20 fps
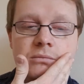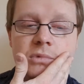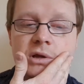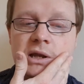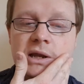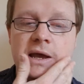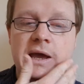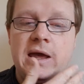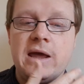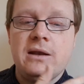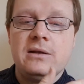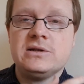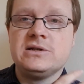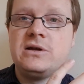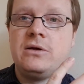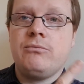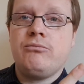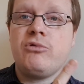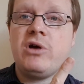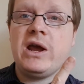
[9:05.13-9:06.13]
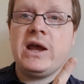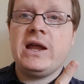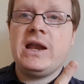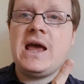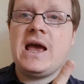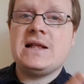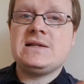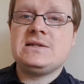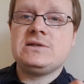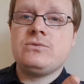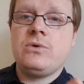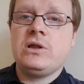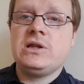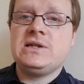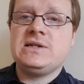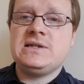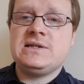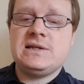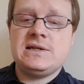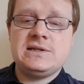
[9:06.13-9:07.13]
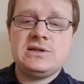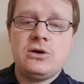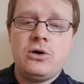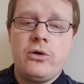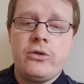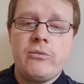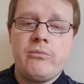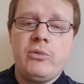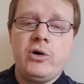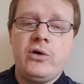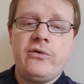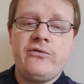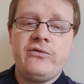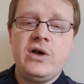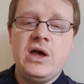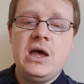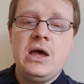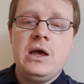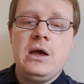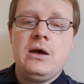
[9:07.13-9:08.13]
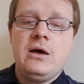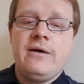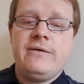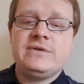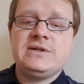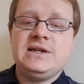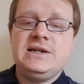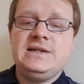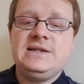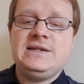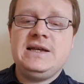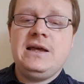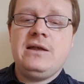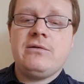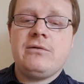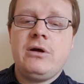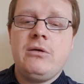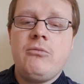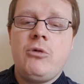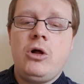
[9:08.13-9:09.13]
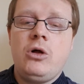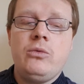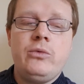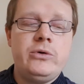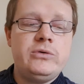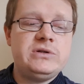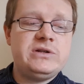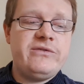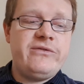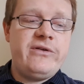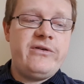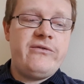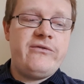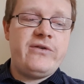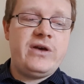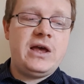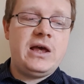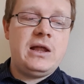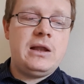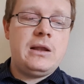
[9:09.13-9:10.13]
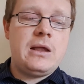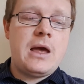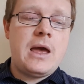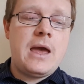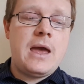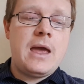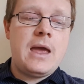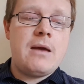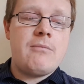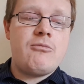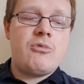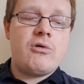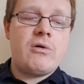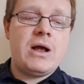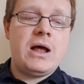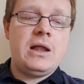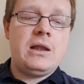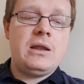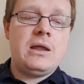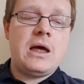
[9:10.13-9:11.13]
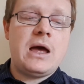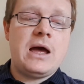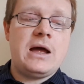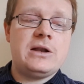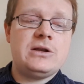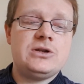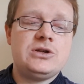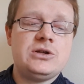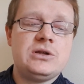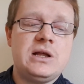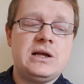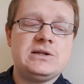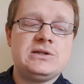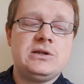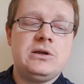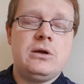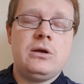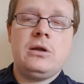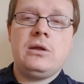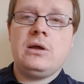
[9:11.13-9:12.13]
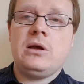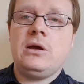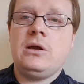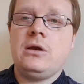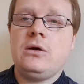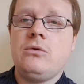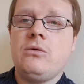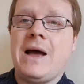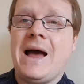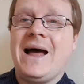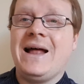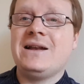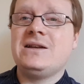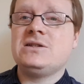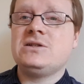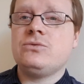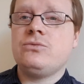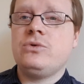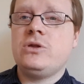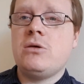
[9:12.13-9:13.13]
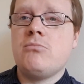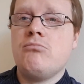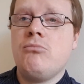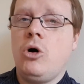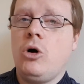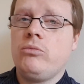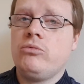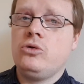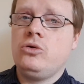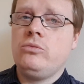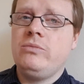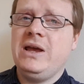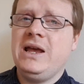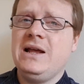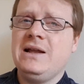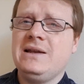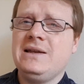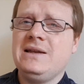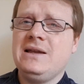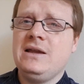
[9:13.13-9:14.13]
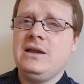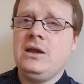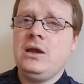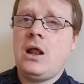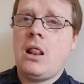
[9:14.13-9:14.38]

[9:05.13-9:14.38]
to get in. So breaking heads as well. This is his other buff. Obviously, D3 mortal wounds if you fail a morale, and that's the only thing you do. And with the mob rule being